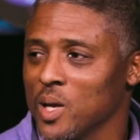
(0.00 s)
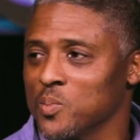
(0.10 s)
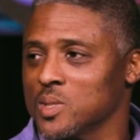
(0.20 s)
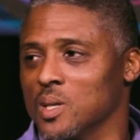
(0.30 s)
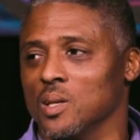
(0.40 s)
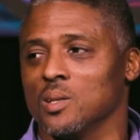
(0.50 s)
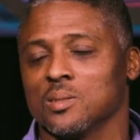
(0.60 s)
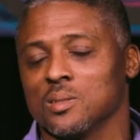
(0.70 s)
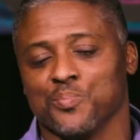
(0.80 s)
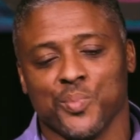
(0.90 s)
make
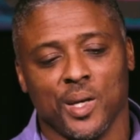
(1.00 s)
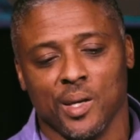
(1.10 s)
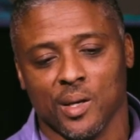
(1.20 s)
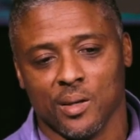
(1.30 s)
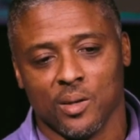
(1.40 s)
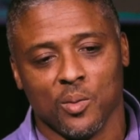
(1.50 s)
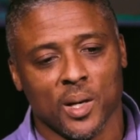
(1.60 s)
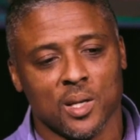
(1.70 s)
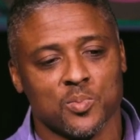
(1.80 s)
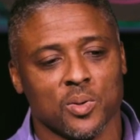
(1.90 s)
mistakes and
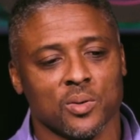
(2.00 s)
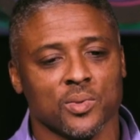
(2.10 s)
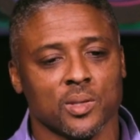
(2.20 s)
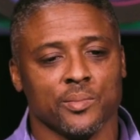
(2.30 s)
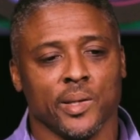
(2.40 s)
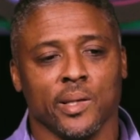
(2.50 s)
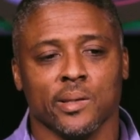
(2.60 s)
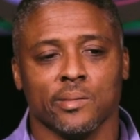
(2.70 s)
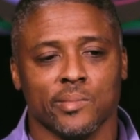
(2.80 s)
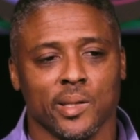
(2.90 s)
nobody's perfect.
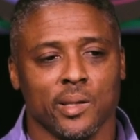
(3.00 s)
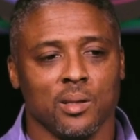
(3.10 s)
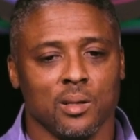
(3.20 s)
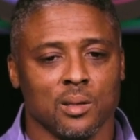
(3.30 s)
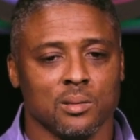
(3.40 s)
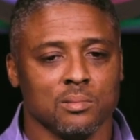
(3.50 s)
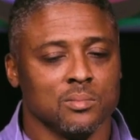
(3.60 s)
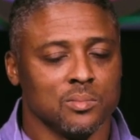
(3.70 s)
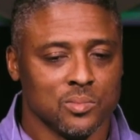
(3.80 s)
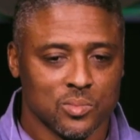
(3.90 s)
And, you know,
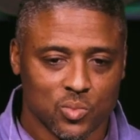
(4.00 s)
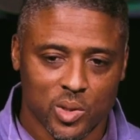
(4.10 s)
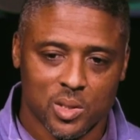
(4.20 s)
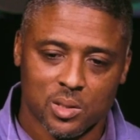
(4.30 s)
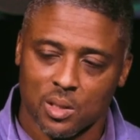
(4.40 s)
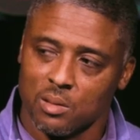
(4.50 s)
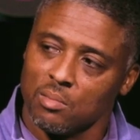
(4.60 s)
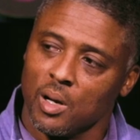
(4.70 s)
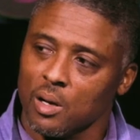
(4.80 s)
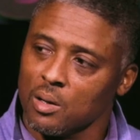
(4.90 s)
we just
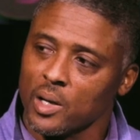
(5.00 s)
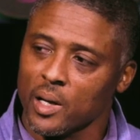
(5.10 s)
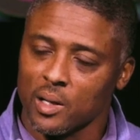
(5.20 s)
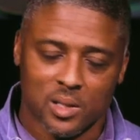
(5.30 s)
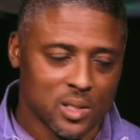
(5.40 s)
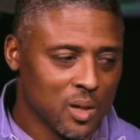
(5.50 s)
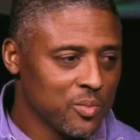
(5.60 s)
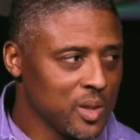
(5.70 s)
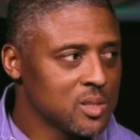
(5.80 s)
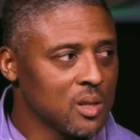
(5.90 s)
all gotta
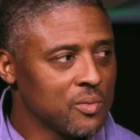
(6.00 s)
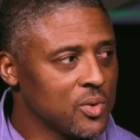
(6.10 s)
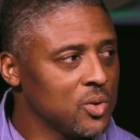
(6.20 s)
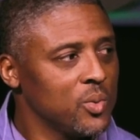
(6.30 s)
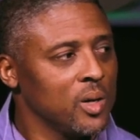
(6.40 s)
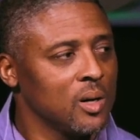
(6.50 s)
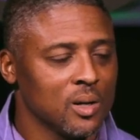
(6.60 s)
accept each other for who we